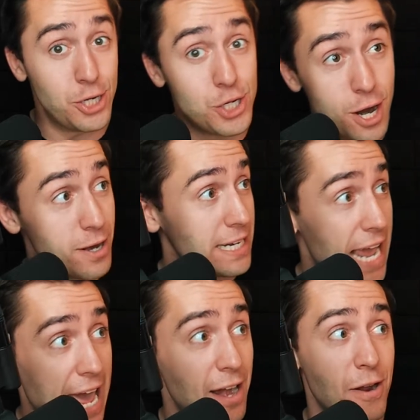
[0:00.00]
Jared
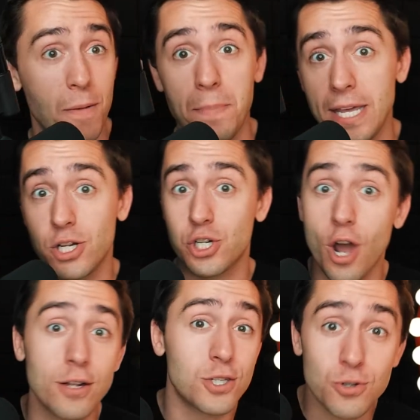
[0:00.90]
Cannonier beat
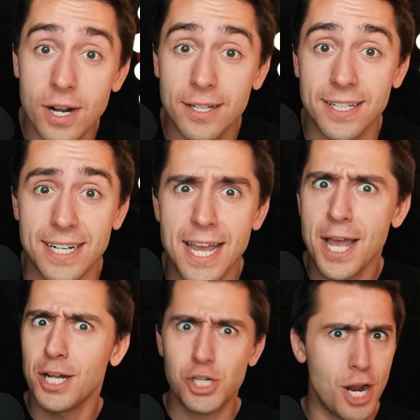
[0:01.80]
Sean Strickland.
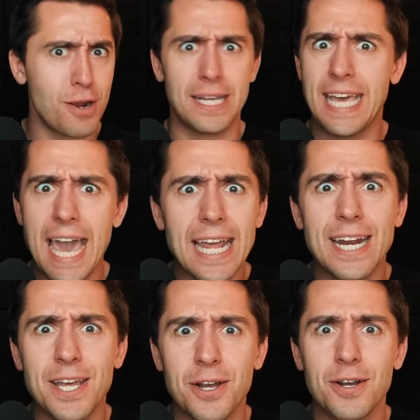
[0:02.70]
Jared
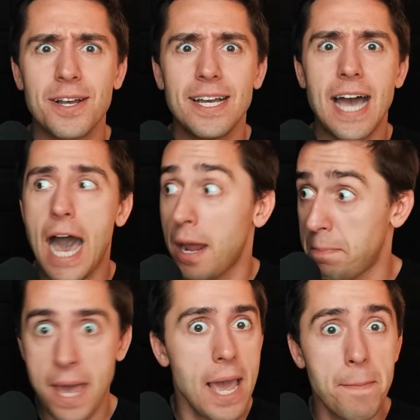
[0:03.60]
Cannonier,
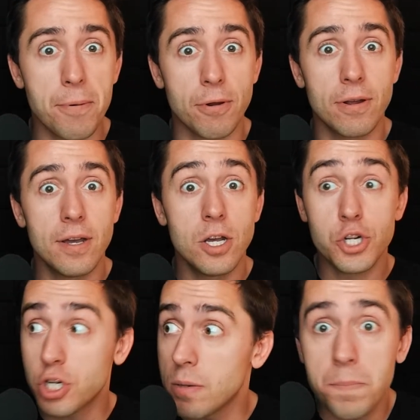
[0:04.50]
on paper,
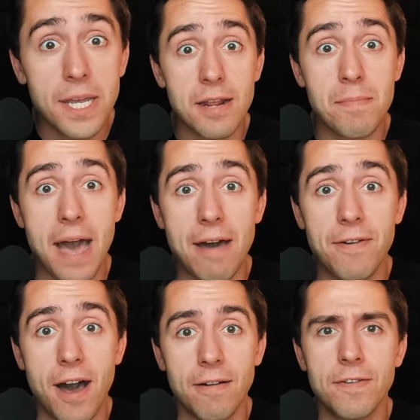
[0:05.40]
should
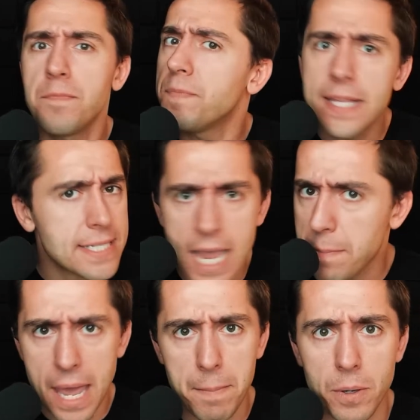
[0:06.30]
Imavov. This
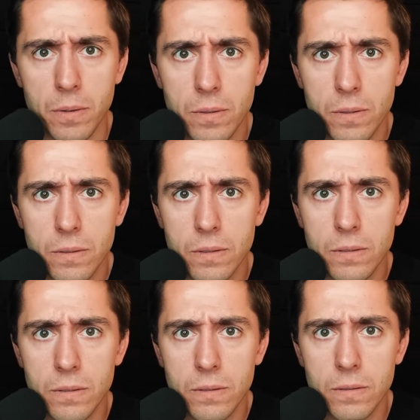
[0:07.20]
ain't paper.
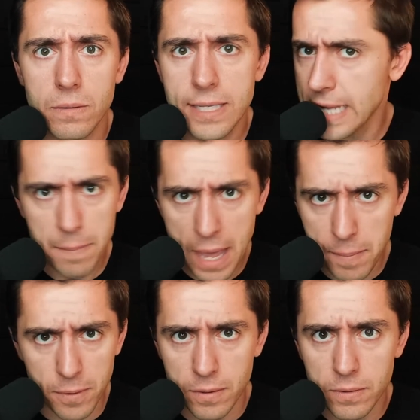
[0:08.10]
This ain't
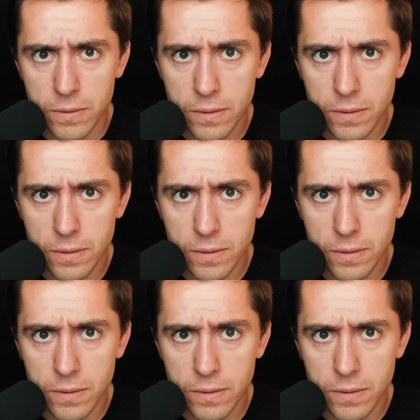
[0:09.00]
paper.